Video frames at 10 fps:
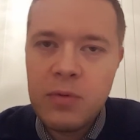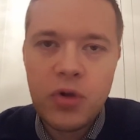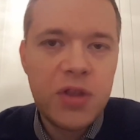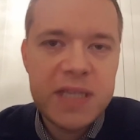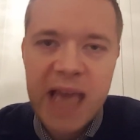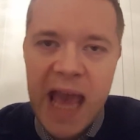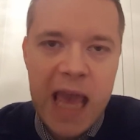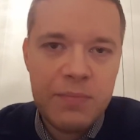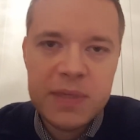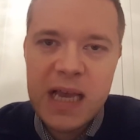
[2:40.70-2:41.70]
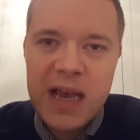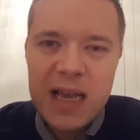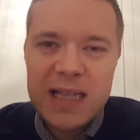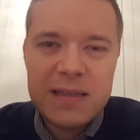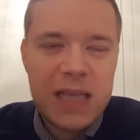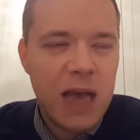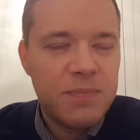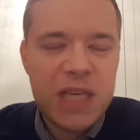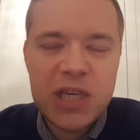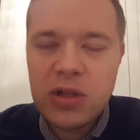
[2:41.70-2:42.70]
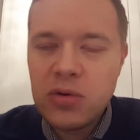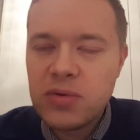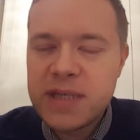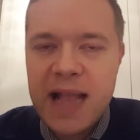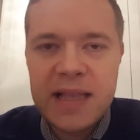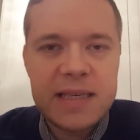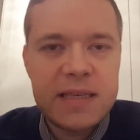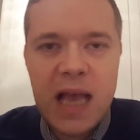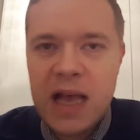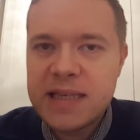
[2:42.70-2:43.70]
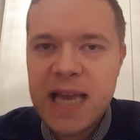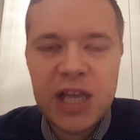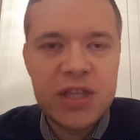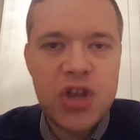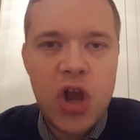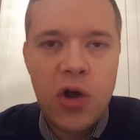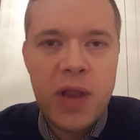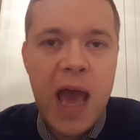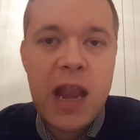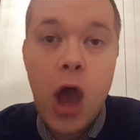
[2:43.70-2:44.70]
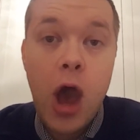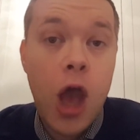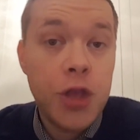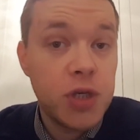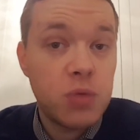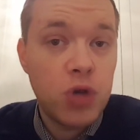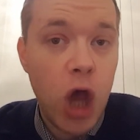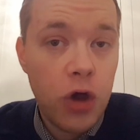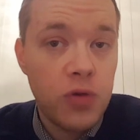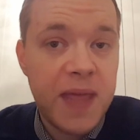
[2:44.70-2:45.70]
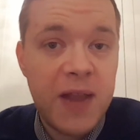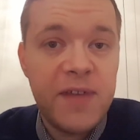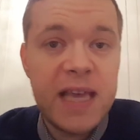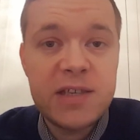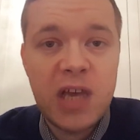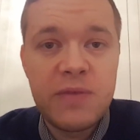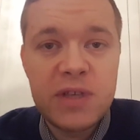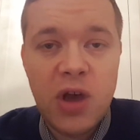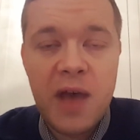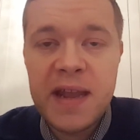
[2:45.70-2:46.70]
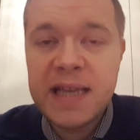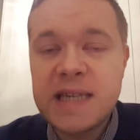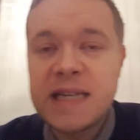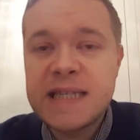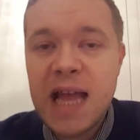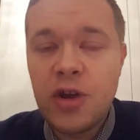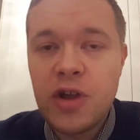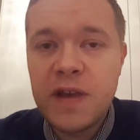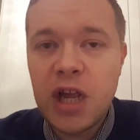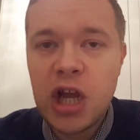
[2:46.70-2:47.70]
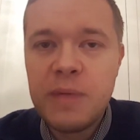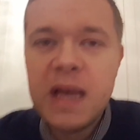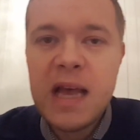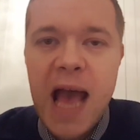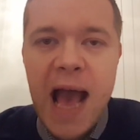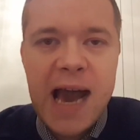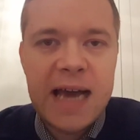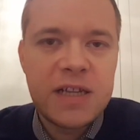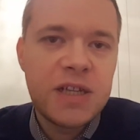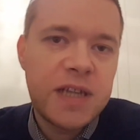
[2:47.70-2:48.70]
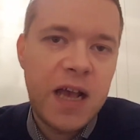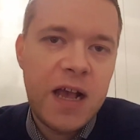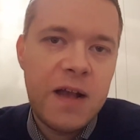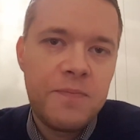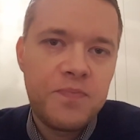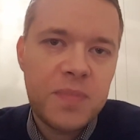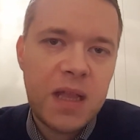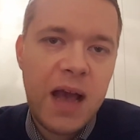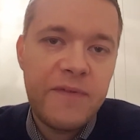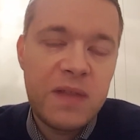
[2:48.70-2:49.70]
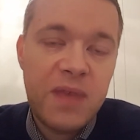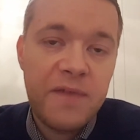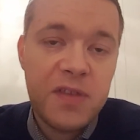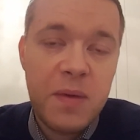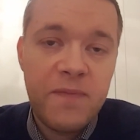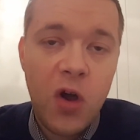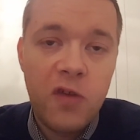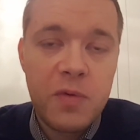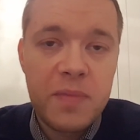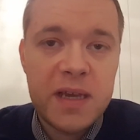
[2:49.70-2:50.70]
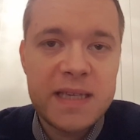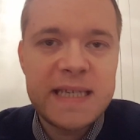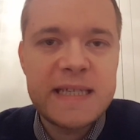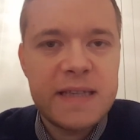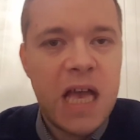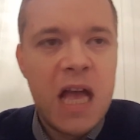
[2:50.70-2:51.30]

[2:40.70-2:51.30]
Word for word: Runs games, positional sense, second to none. And I just would hope that if he is going to retire, that he's going to stay on at the club and have some involvement, because he's...